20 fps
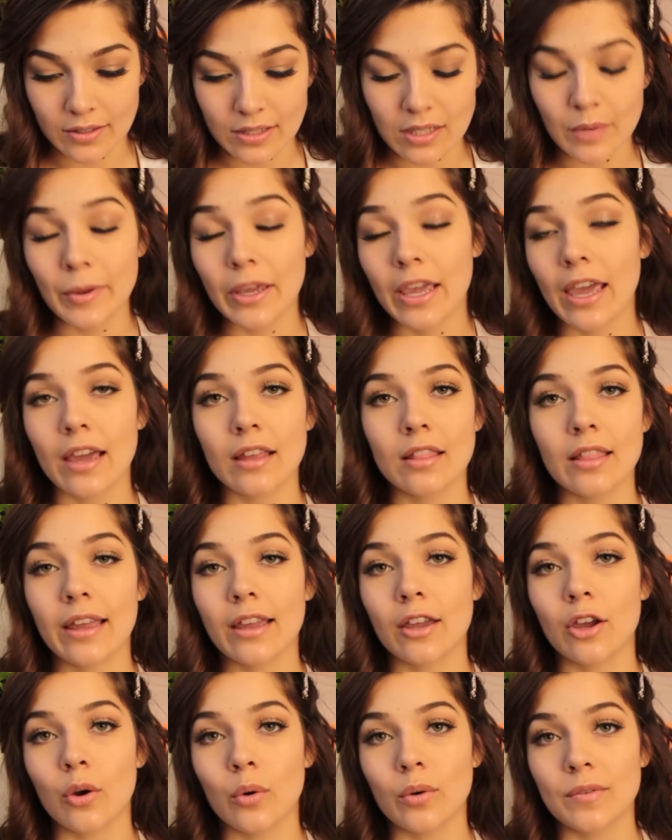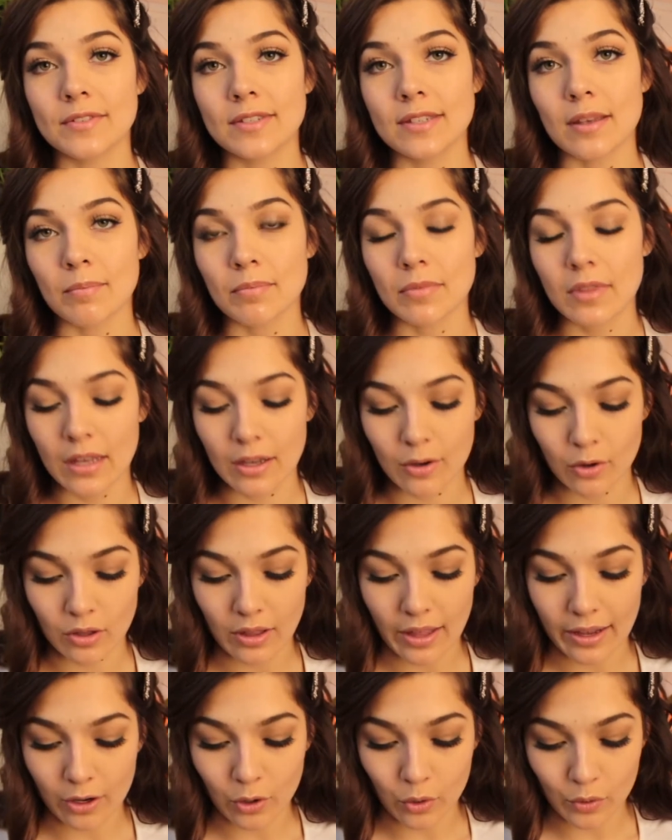Someone can't let go of something or
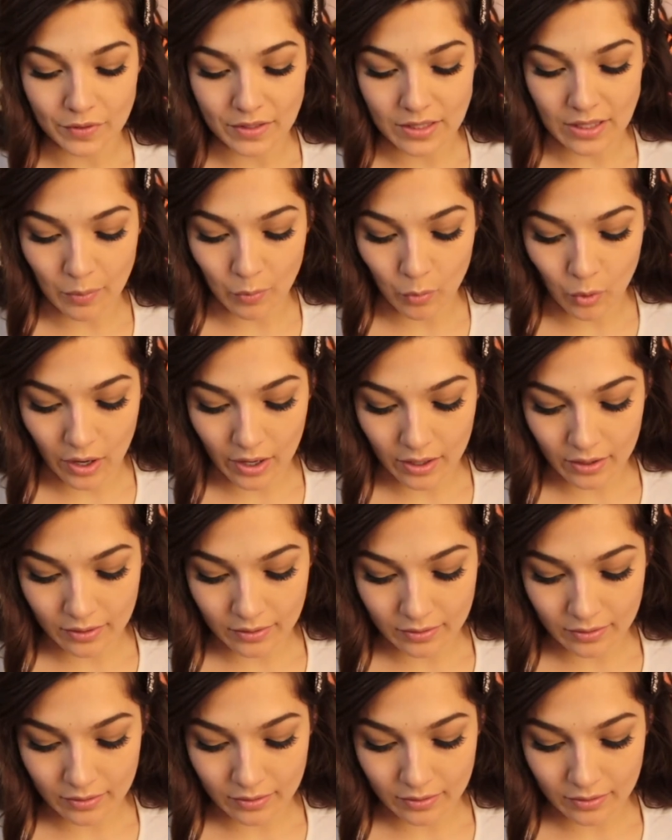let go of someone.